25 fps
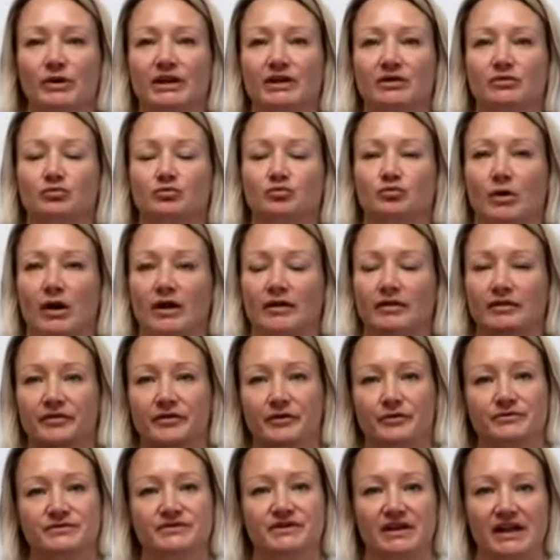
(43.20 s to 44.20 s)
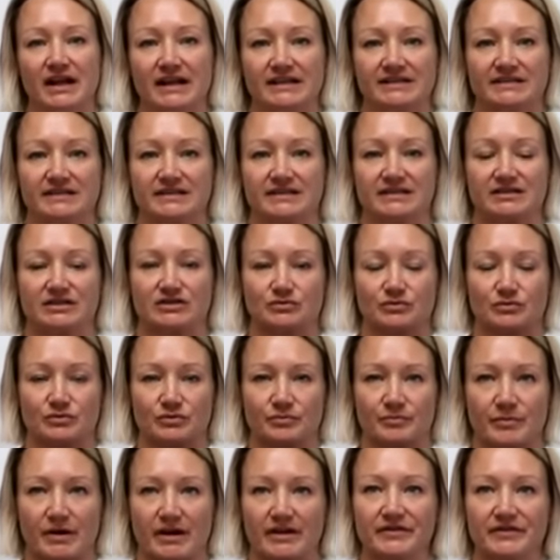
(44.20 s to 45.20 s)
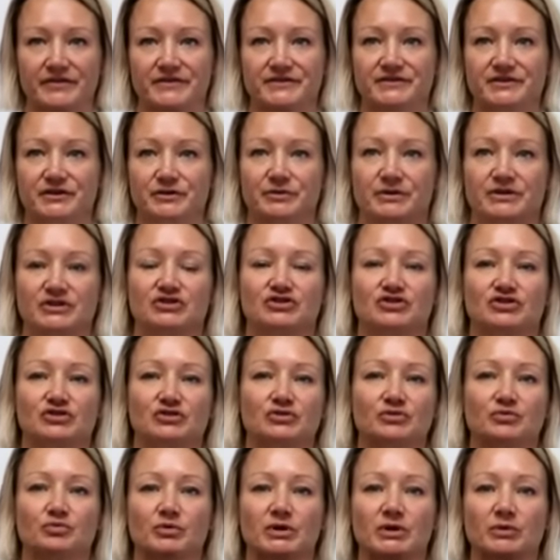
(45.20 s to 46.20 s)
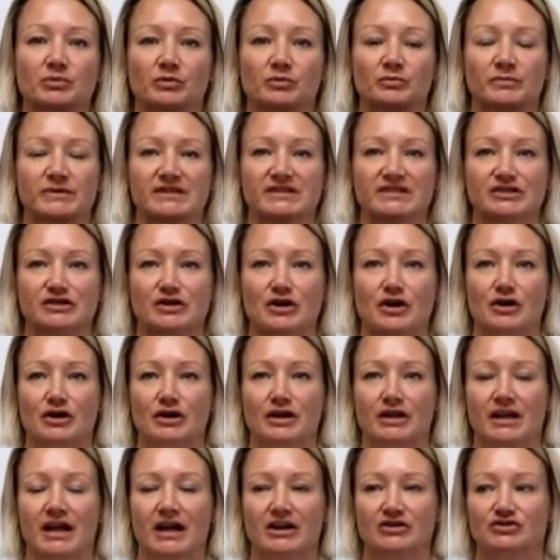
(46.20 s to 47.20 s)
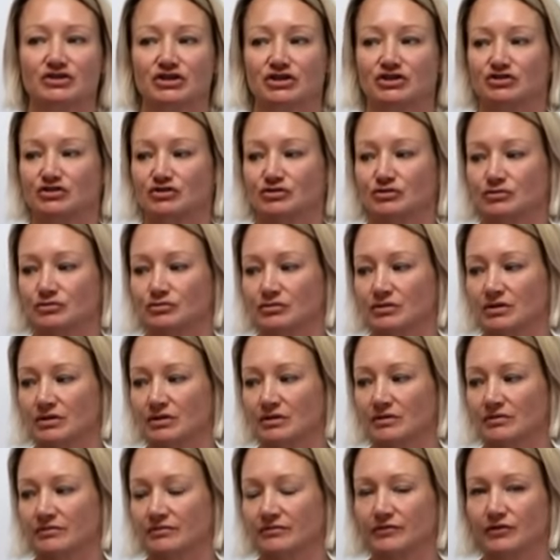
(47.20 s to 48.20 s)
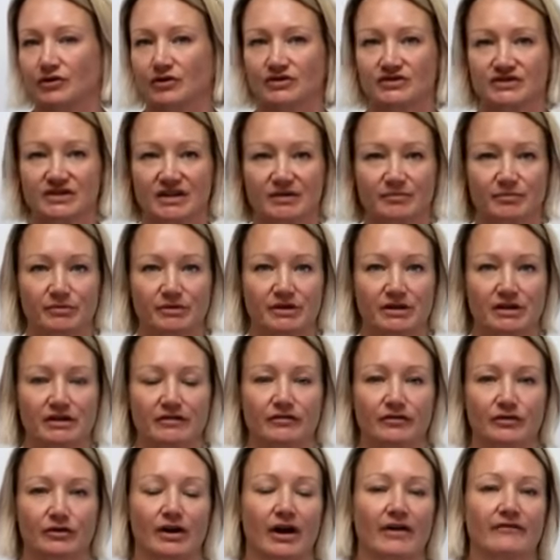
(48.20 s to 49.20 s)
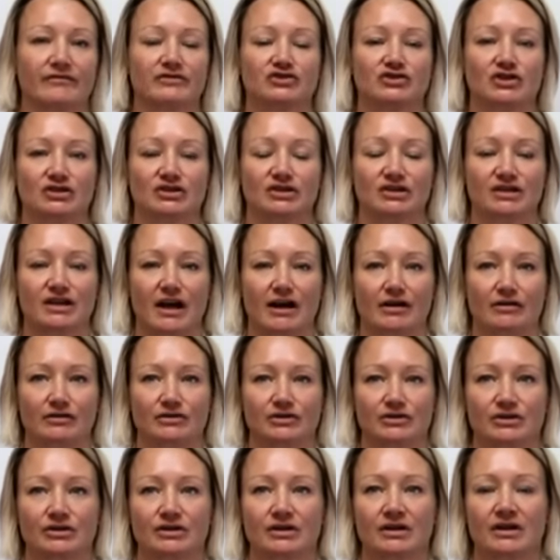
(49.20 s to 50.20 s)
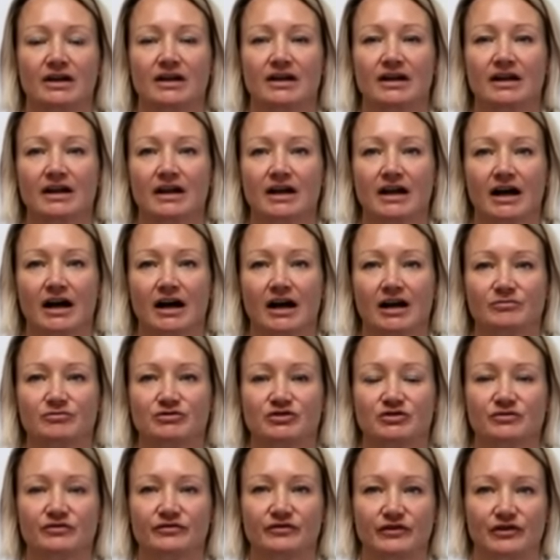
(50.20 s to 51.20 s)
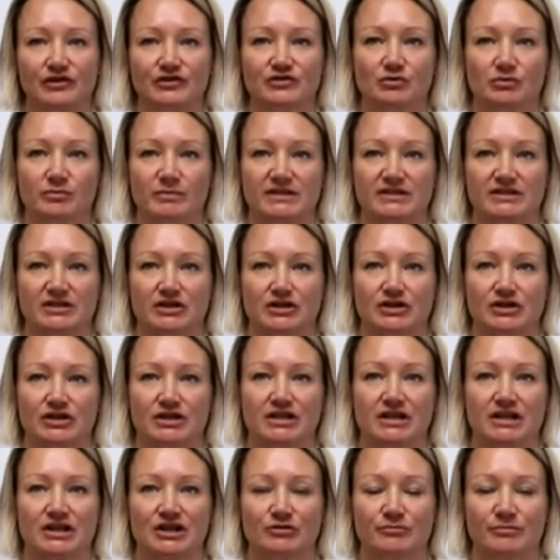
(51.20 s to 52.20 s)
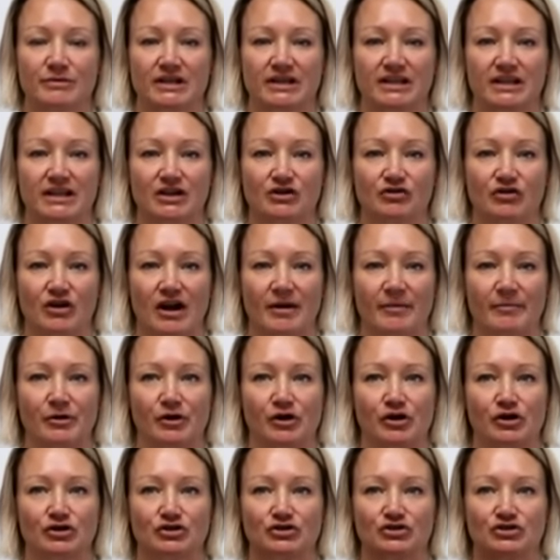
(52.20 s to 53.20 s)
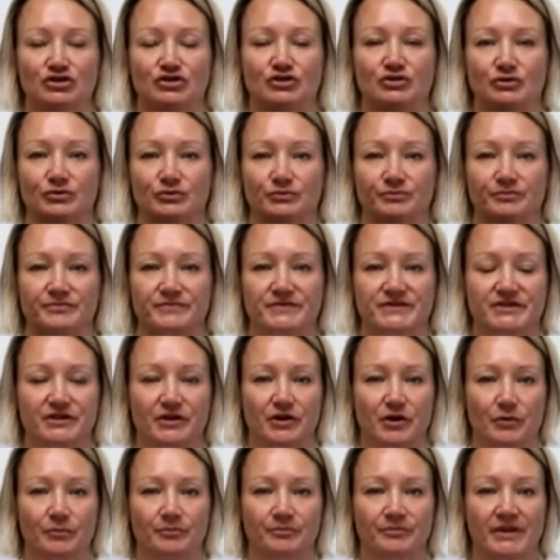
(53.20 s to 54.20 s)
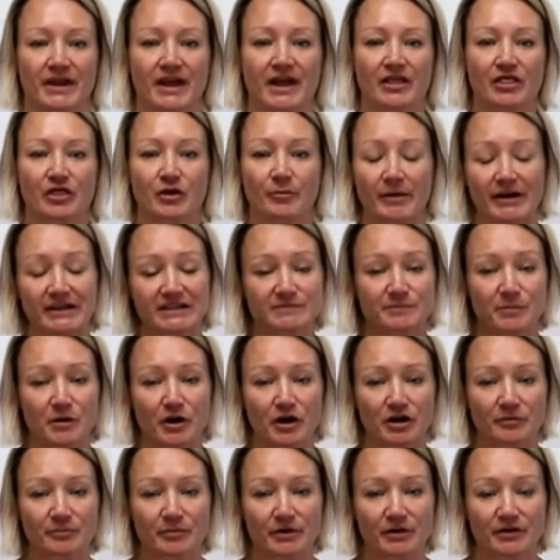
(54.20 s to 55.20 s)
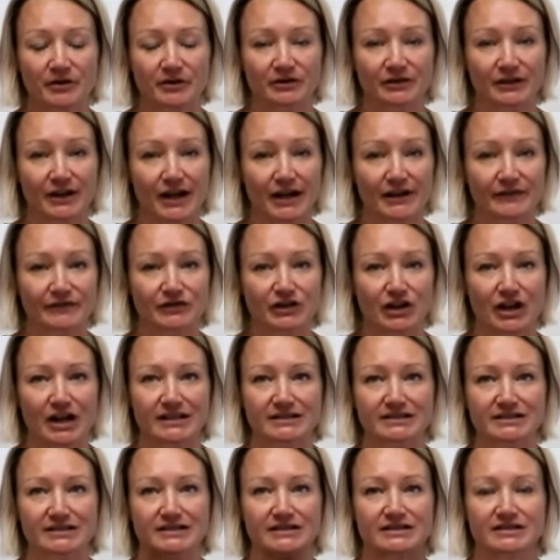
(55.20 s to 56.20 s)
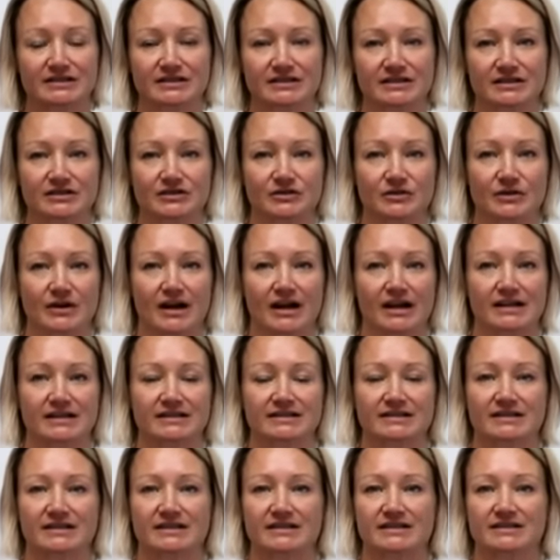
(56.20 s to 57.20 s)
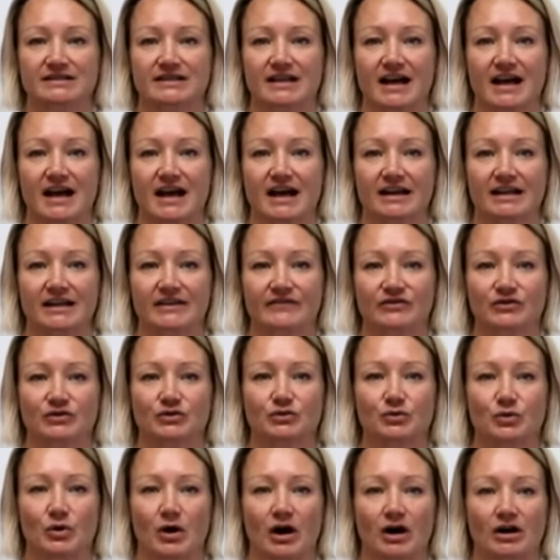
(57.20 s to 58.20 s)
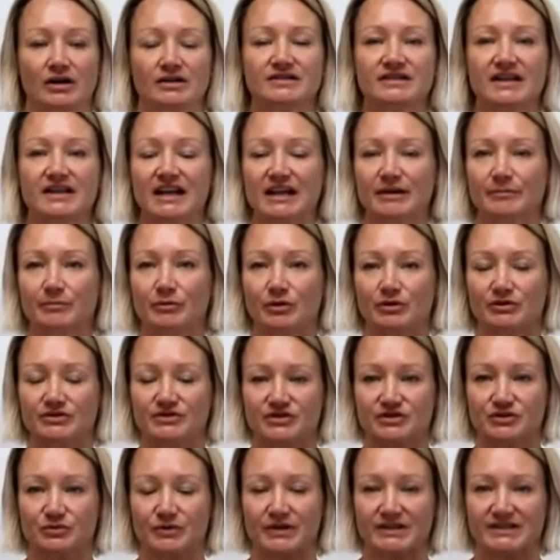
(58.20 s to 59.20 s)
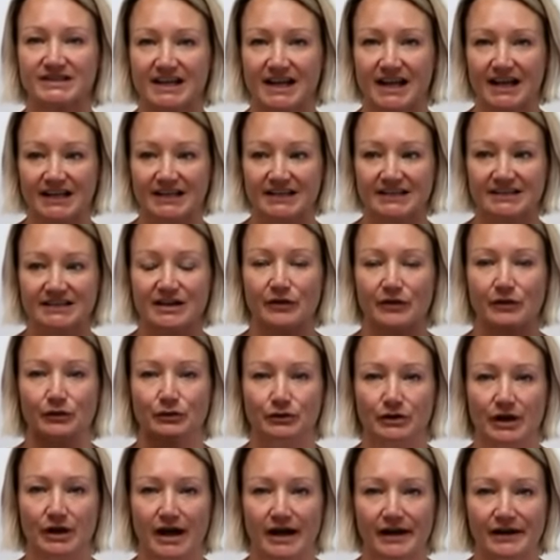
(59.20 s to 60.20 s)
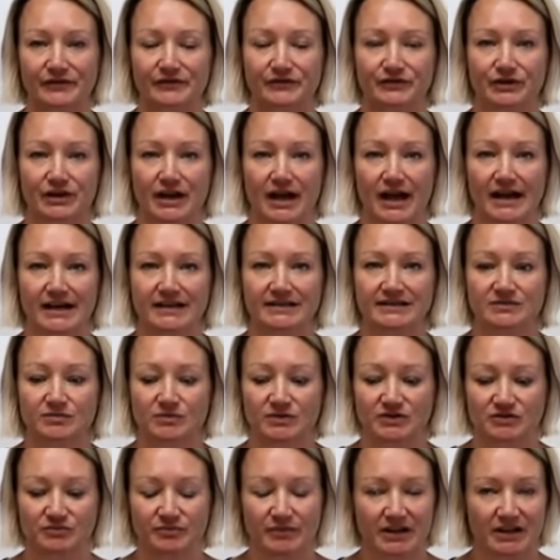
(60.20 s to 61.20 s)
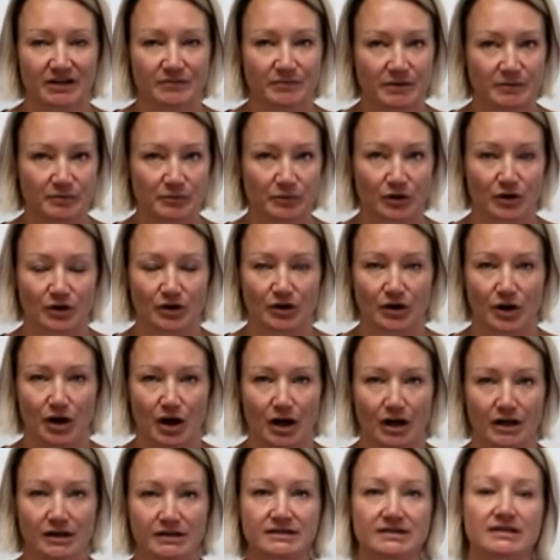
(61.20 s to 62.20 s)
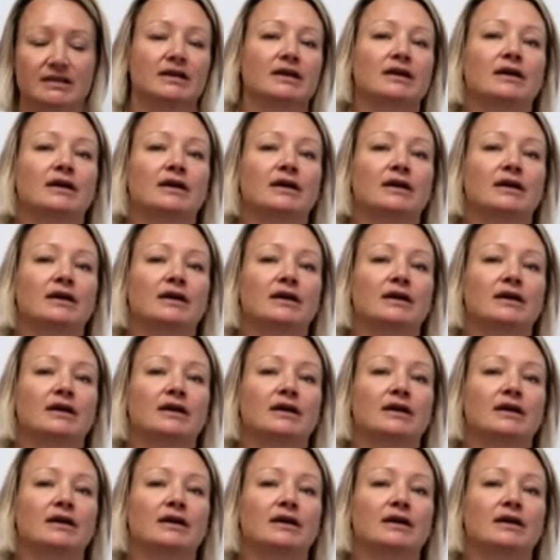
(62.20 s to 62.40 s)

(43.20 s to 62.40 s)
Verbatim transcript: we run those classes through the month. So in June, we will be starting actually June 1st, I believe. You'd have to check the calendar. Uh, June 1st, we'll be starting Intermediate Grammar 2. So the best part about live classes, you guys, is that if you aren't able to attend the live class, which many people are not,